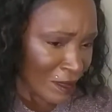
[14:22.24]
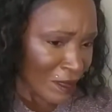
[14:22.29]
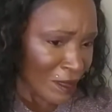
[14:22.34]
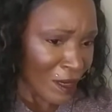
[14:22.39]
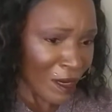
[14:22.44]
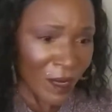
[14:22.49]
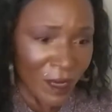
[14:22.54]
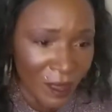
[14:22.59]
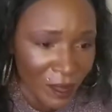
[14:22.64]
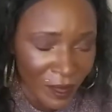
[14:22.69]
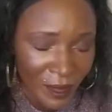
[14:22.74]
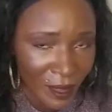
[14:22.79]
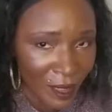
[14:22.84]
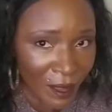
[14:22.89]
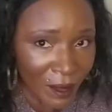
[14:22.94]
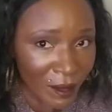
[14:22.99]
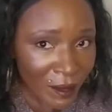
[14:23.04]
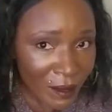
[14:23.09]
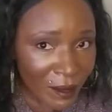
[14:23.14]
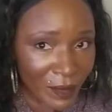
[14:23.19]

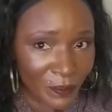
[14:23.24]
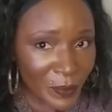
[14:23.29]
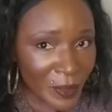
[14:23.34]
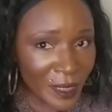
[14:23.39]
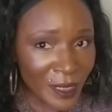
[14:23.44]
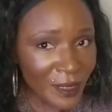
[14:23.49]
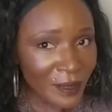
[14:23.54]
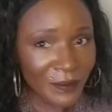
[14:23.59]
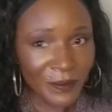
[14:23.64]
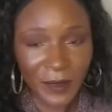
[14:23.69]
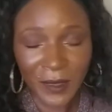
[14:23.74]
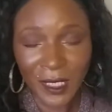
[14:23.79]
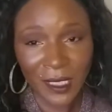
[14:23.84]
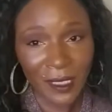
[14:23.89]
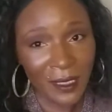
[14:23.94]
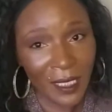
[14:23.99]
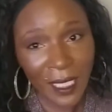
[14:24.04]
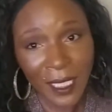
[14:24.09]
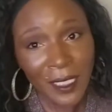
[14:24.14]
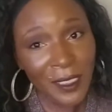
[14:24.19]
Oh, no. But
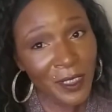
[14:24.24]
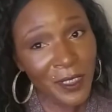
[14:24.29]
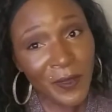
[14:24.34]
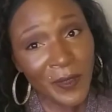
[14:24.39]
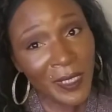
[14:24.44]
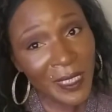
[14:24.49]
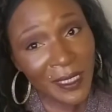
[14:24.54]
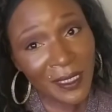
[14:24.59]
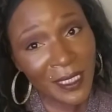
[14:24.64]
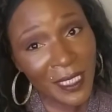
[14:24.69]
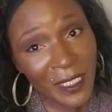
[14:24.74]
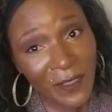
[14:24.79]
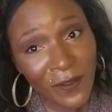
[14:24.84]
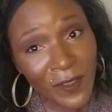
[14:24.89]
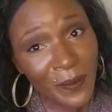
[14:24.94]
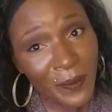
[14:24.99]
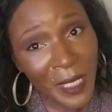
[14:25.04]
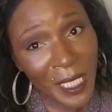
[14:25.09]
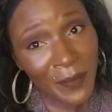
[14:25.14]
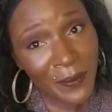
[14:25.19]
I do anything
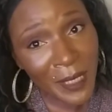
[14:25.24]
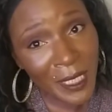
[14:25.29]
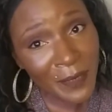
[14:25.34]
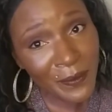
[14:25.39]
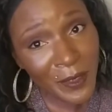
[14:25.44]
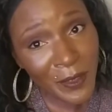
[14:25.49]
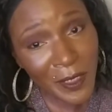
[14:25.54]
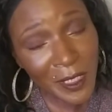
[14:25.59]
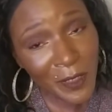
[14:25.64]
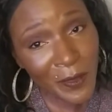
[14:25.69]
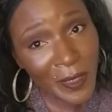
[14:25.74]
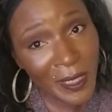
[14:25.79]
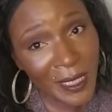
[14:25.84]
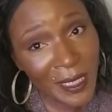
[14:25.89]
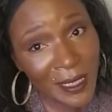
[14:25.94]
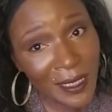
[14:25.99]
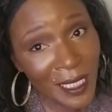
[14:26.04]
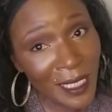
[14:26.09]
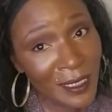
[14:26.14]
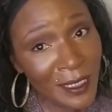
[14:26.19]
for my My Beauty
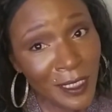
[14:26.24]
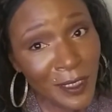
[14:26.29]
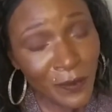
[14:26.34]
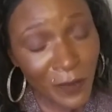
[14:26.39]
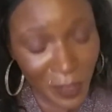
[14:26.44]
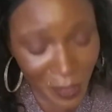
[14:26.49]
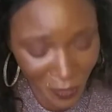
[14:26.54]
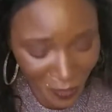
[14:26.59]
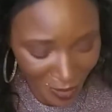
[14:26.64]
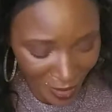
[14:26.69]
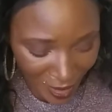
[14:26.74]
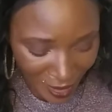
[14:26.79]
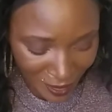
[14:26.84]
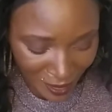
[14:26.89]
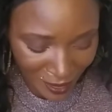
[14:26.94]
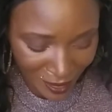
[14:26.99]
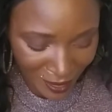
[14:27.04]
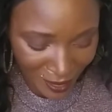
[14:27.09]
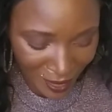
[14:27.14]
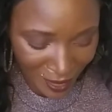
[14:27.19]
Queens. I just want you guys
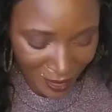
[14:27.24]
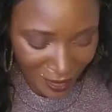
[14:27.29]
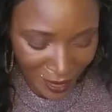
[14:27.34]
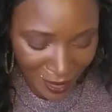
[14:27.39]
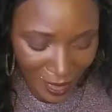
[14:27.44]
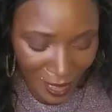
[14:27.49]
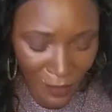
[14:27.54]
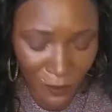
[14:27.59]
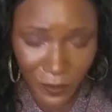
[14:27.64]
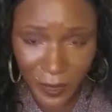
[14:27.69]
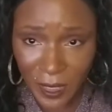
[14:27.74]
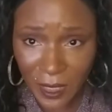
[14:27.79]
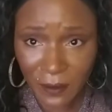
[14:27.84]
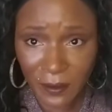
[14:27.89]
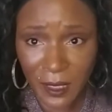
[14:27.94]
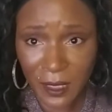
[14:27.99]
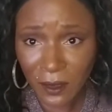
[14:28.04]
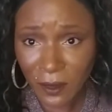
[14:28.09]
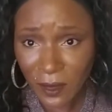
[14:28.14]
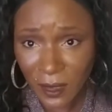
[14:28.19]
to see that I really
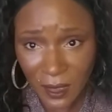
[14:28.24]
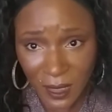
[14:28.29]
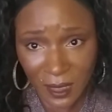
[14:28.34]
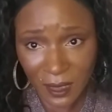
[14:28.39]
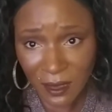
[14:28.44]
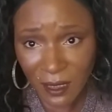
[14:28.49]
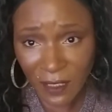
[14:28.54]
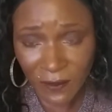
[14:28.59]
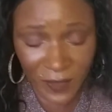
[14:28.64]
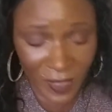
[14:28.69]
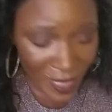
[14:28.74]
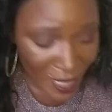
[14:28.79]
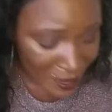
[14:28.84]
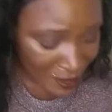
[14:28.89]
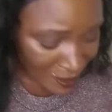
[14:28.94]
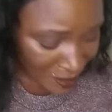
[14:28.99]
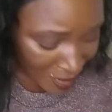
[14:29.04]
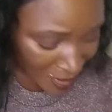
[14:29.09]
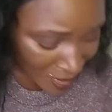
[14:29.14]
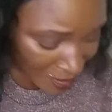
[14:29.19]
be using the stuff that I
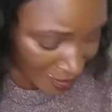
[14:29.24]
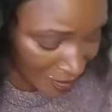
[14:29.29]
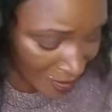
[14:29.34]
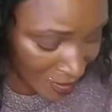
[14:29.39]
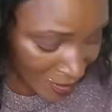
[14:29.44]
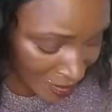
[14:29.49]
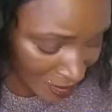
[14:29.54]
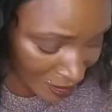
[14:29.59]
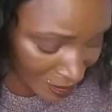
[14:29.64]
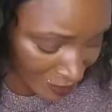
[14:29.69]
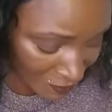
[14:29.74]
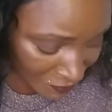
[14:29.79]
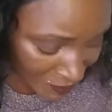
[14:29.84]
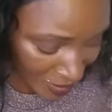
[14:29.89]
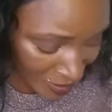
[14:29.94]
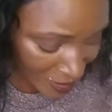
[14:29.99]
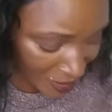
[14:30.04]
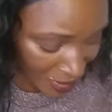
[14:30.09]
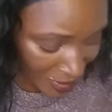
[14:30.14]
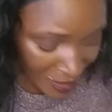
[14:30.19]
say. And if
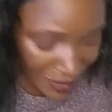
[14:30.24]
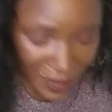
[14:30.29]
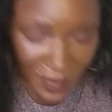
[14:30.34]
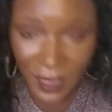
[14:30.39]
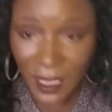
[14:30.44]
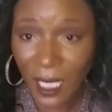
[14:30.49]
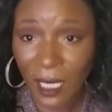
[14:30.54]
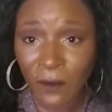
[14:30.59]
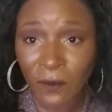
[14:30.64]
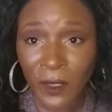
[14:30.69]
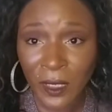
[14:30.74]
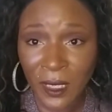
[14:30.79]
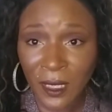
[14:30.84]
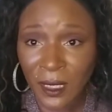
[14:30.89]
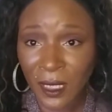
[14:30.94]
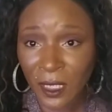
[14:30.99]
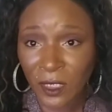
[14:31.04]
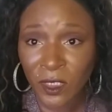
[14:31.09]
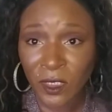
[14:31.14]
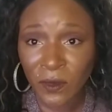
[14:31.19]
I like it, I want to
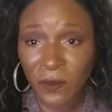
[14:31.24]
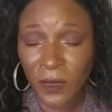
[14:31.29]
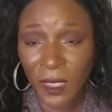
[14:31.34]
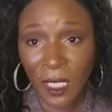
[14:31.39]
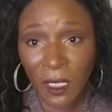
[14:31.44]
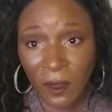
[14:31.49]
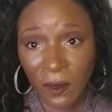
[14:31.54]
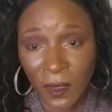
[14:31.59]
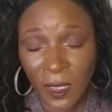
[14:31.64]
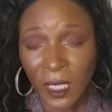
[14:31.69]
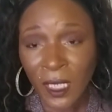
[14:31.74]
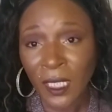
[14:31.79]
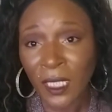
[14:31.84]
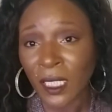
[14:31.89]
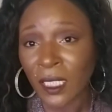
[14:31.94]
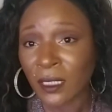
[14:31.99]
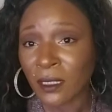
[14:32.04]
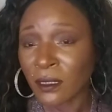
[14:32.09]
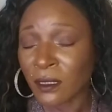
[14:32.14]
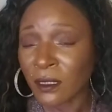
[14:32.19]
let you know.
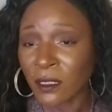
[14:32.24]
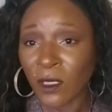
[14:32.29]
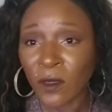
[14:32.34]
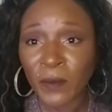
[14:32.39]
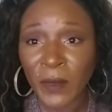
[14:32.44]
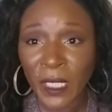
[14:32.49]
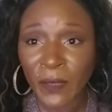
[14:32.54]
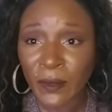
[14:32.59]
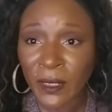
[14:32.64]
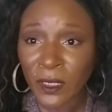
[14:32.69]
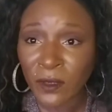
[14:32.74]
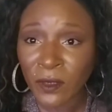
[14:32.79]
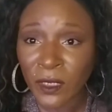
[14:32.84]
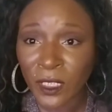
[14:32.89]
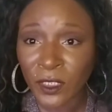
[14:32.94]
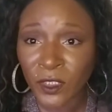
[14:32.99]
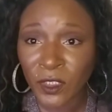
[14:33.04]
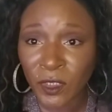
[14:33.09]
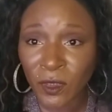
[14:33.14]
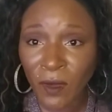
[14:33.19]
And so maybe you
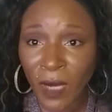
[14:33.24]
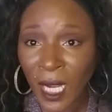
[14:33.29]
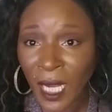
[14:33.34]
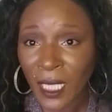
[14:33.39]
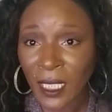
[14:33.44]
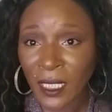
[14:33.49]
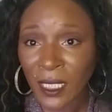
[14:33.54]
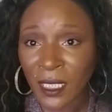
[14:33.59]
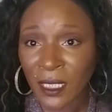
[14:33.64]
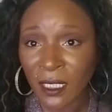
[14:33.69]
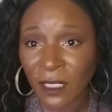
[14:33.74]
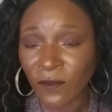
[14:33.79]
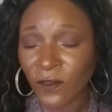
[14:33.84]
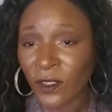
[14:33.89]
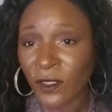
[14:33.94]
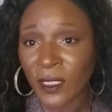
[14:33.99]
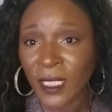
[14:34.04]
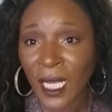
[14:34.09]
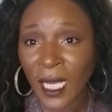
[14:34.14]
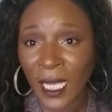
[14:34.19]
can try it if
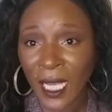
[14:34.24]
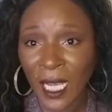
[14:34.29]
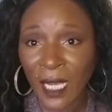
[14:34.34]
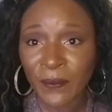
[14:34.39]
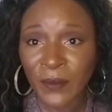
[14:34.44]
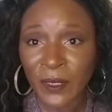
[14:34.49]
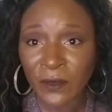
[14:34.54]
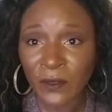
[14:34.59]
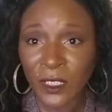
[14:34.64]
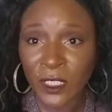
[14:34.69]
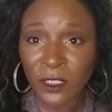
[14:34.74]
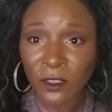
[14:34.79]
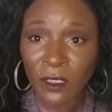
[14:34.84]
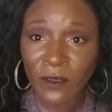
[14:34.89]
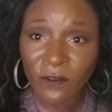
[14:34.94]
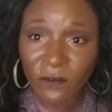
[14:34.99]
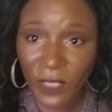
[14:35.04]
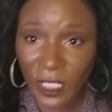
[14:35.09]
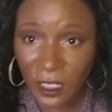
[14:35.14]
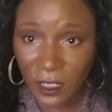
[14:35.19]
you're not happy with
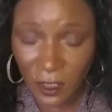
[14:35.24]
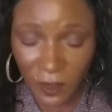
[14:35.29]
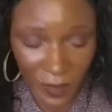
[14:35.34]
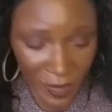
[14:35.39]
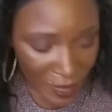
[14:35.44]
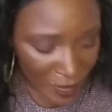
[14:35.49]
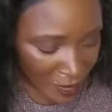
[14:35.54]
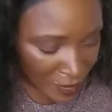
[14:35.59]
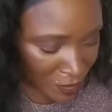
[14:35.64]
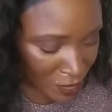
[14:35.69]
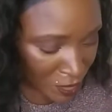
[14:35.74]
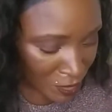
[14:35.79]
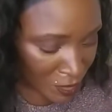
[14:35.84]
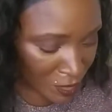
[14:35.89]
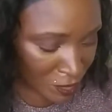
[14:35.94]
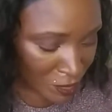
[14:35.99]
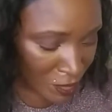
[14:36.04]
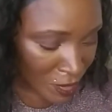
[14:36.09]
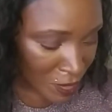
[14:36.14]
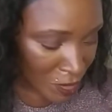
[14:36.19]
your facial
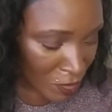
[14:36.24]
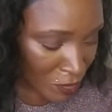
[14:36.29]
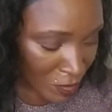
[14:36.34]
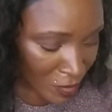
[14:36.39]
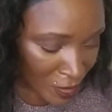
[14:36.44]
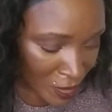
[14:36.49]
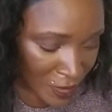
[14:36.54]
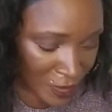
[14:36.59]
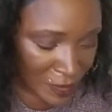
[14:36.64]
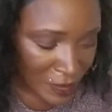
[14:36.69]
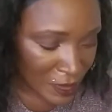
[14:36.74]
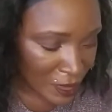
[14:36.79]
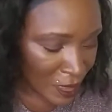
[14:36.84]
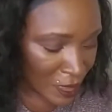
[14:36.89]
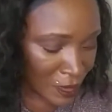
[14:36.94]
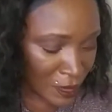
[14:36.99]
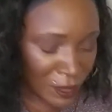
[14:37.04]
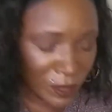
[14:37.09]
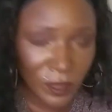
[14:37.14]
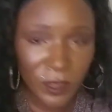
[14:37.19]
cleansers or your
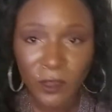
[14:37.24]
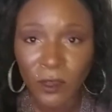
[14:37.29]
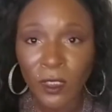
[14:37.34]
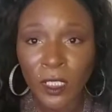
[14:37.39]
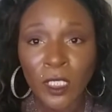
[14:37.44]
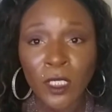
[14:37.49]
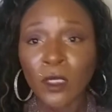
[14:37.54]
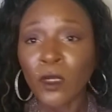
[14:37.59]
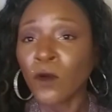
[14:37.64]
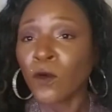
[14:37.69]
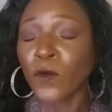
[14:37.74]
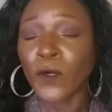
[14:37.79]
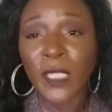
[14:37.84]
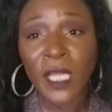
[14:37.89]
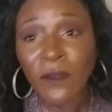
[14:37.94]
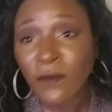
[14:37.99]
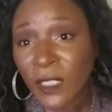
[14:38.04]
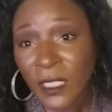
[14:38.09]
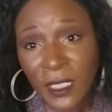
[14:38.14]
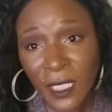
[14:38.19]
concealers or
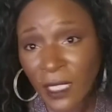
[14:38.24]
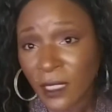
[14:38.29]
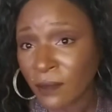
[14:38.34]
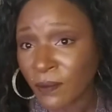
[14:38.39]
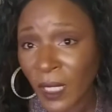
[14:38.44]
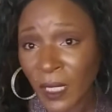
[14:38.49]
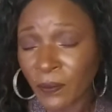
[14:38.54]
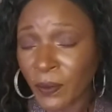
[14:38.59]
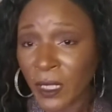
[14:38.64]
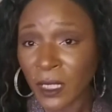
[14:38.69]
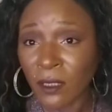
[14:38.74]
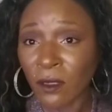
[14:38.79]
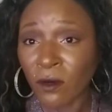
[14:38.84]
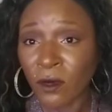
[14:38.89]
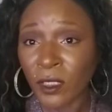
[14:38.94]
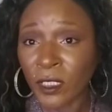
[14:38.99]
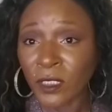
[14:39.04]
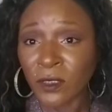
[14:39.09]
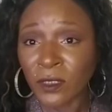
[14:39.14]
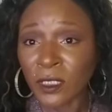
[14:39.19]
whatever the case may be,
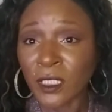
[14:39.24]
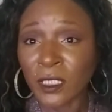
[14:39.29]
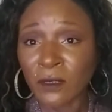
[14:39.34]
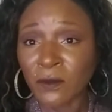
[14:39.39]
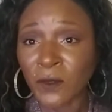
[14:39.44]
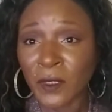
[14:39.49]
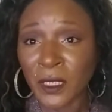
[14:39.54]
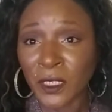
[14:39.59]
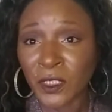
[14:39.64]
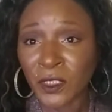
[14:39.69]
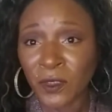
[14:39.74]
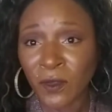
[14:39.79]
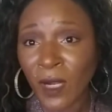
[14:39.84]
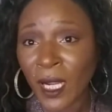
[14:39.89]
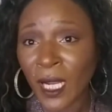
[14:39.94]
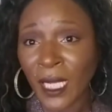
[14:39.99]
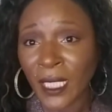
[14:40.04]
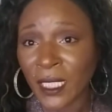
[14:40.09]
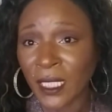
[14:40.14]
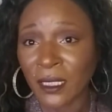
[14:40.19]
or you just want to
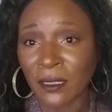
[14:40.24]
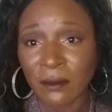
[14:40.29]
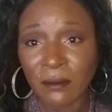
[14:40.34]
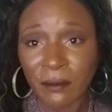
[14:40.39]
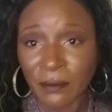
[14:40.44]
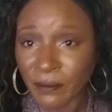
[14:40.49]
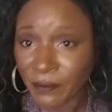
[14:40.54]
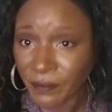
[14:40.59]
try it.